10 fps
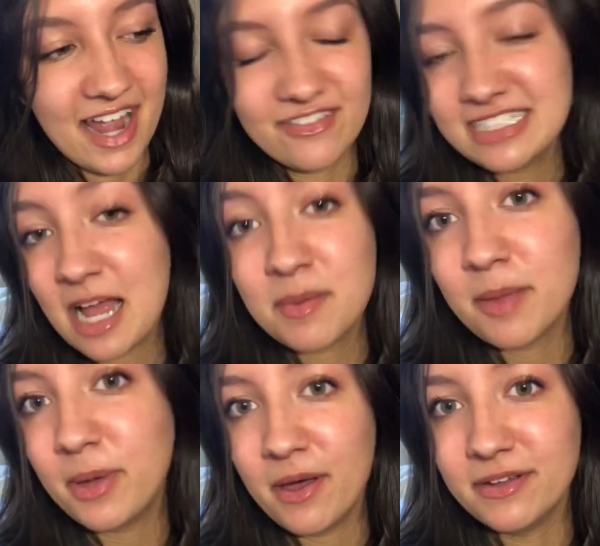every time
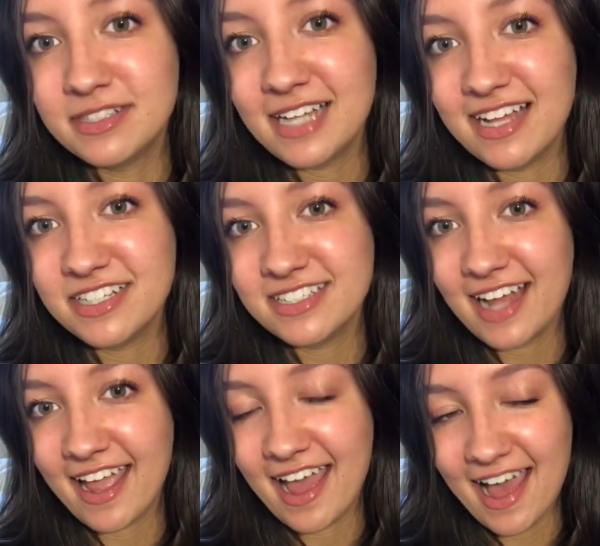they post, I
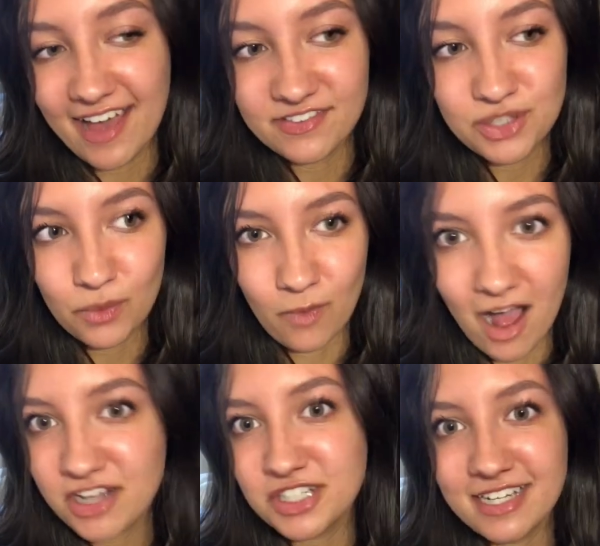have to
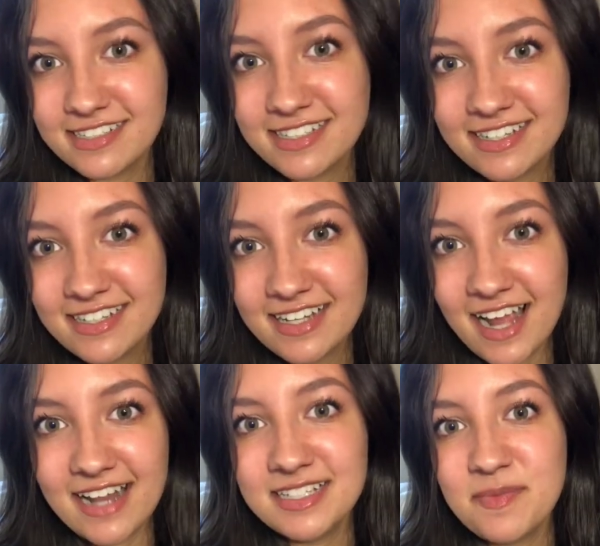watch it.
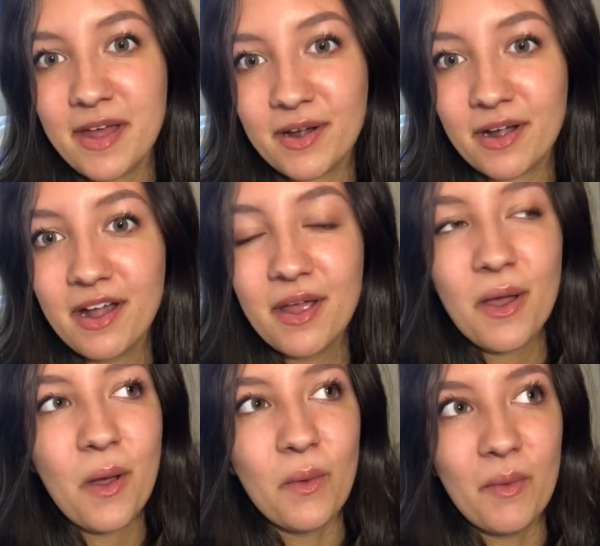It doesn't matter
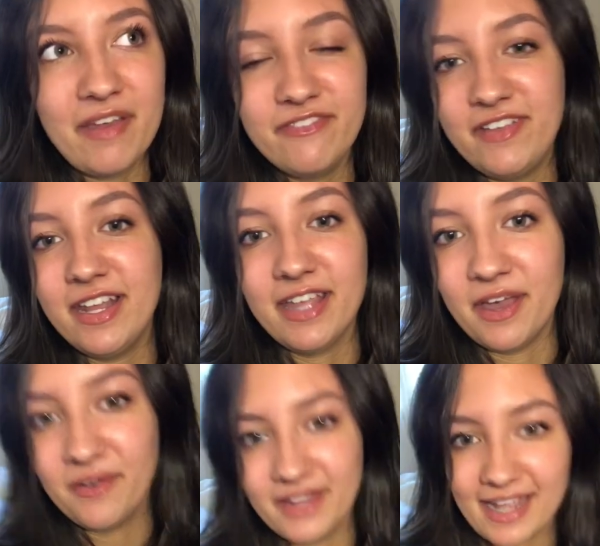what
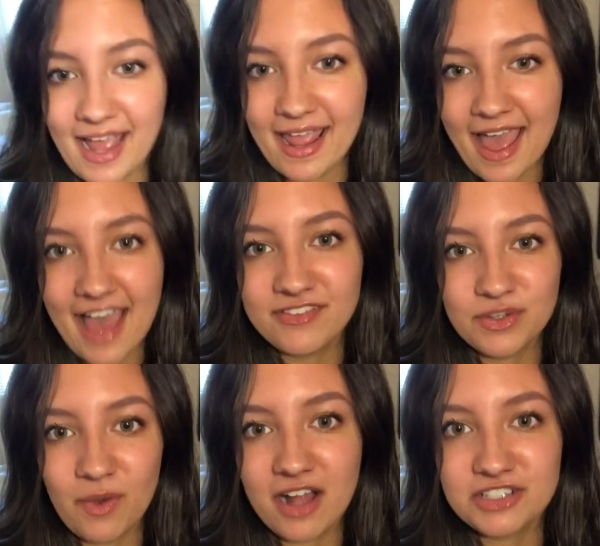video, like I have
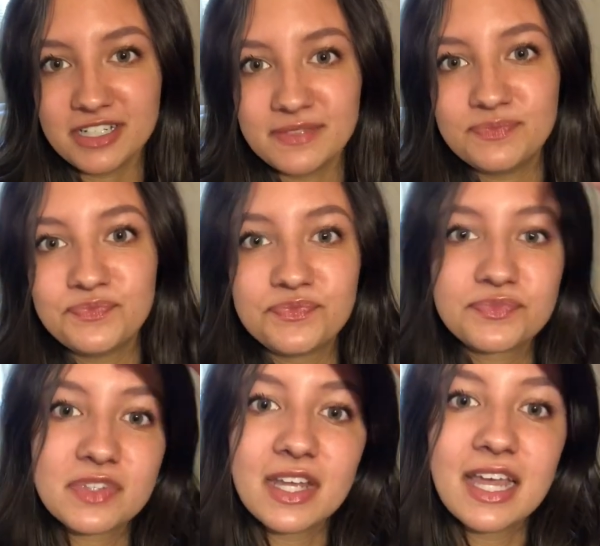to watch it.
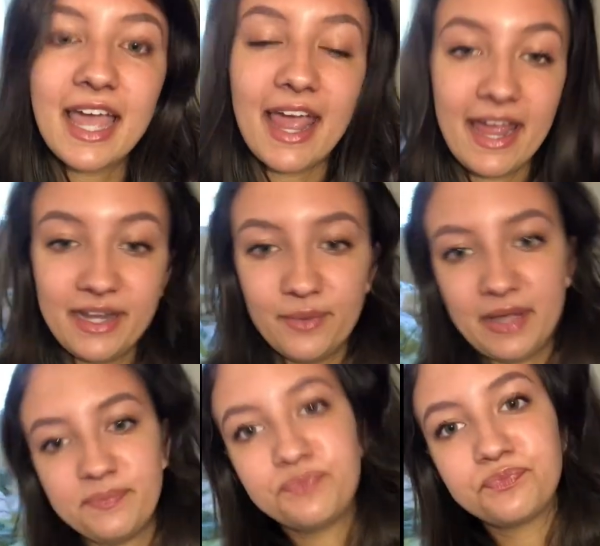
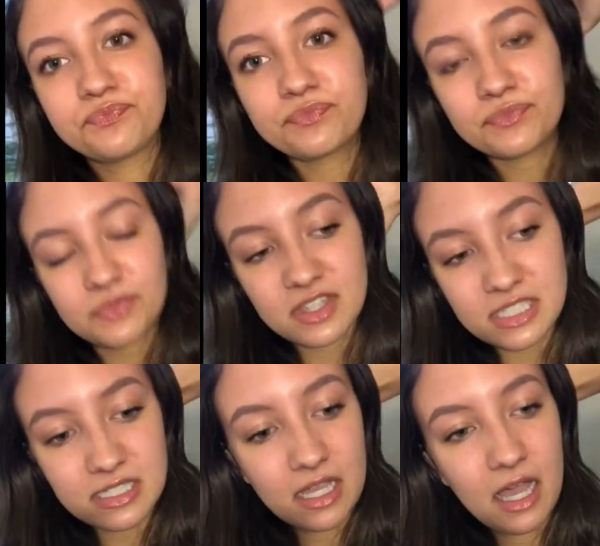Anyway,
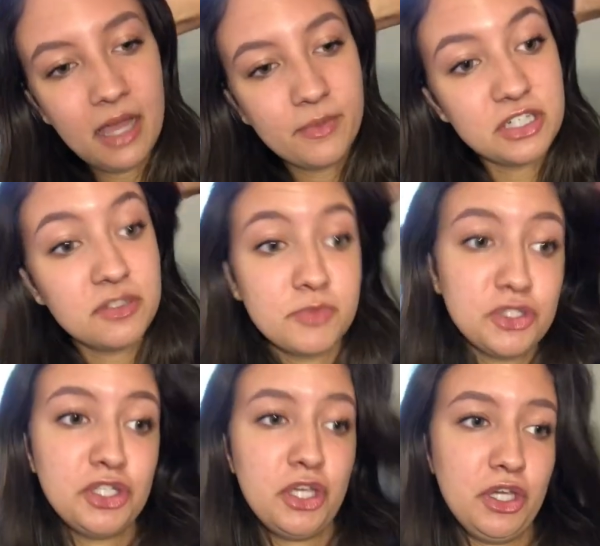question number
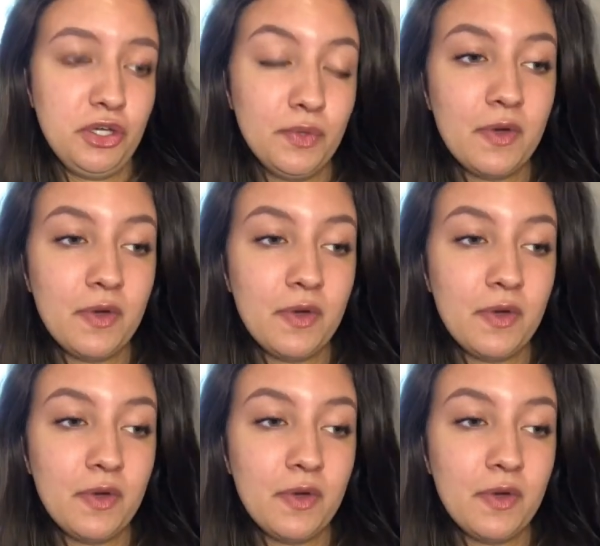two.